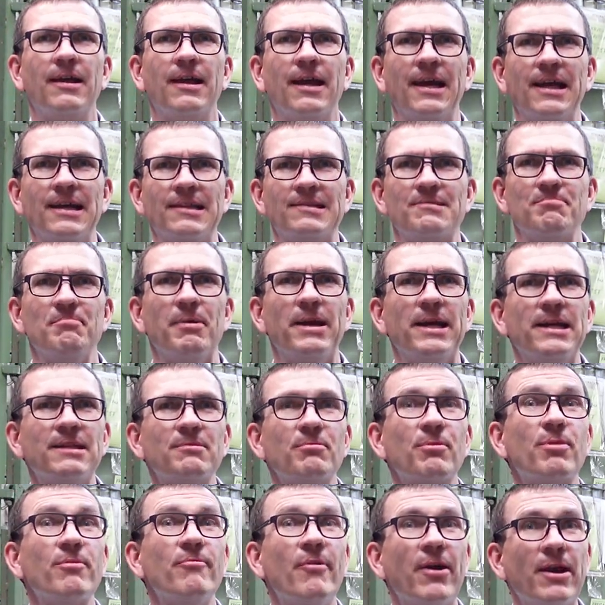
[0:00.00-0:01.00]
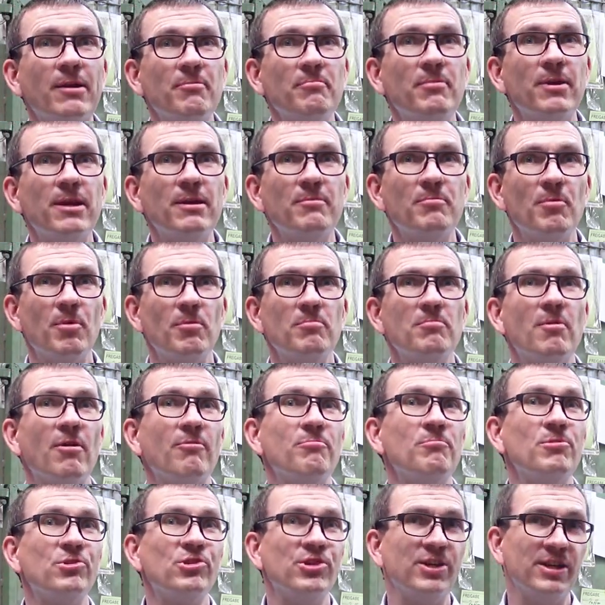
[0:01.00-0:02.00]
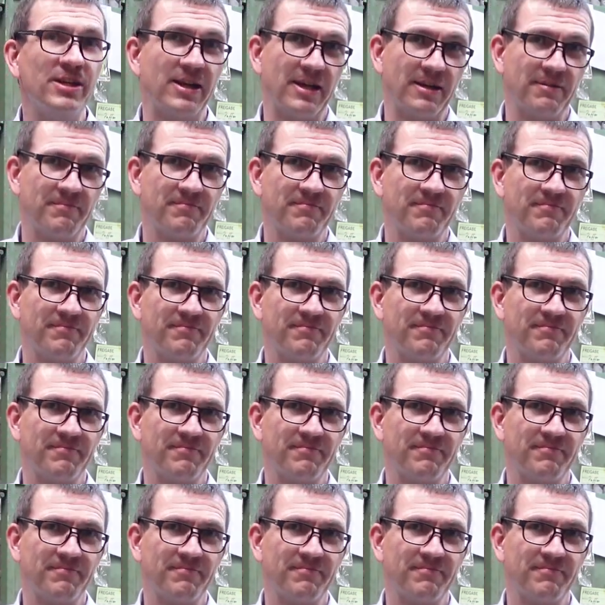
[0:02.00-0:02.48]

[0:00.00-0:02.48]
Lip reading: It's made with a very minimum of machining.